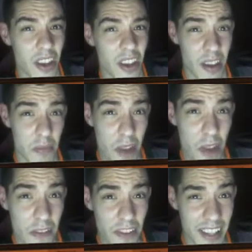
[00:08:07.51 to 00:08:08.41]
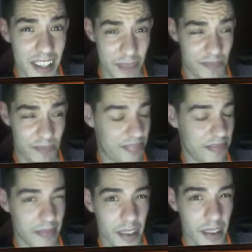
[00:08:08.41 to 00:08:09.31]
My friends, pfft,
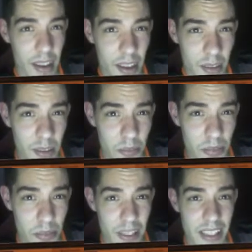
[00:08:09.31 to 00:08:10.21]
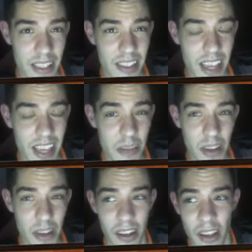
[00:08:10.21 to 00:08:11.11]
pleading sake, man.
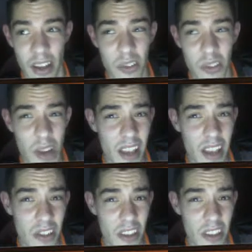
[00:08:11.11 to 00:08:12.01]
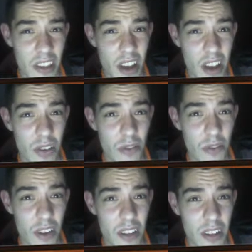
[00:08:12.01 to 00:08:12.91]
Do you think I have a good friend
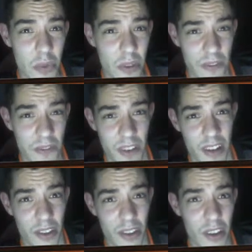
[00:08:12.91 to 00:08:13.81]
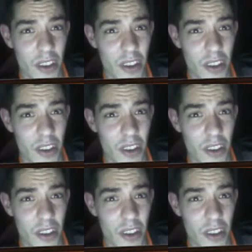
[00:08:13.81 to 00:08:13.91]
in the world? Fuck no.